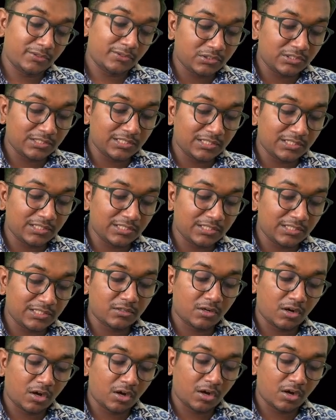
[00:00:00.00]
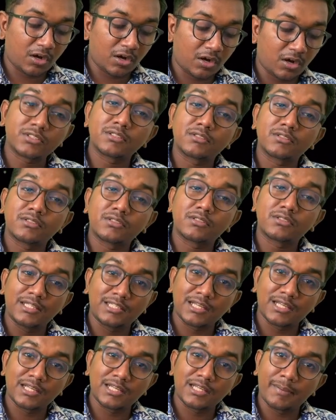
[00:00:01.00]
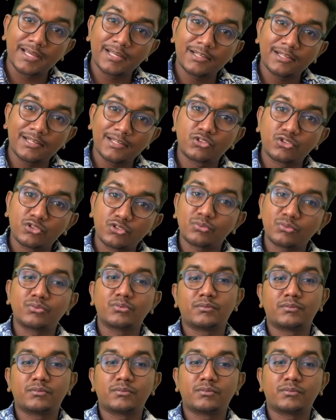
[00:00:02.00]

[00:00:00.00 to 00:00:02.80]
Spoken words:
G cos theta by 2.